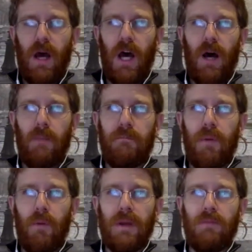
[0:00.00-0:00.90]
But
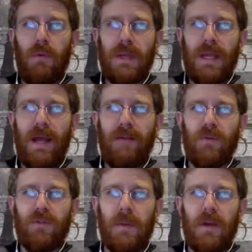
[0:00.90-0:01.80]
what we did have
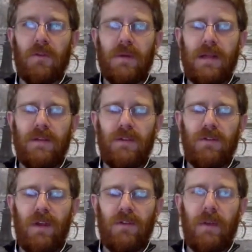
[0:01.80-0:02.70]
was some
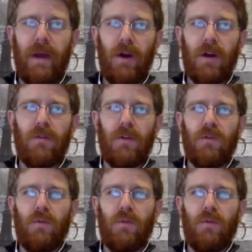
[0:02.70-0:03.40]
expertise as biographers,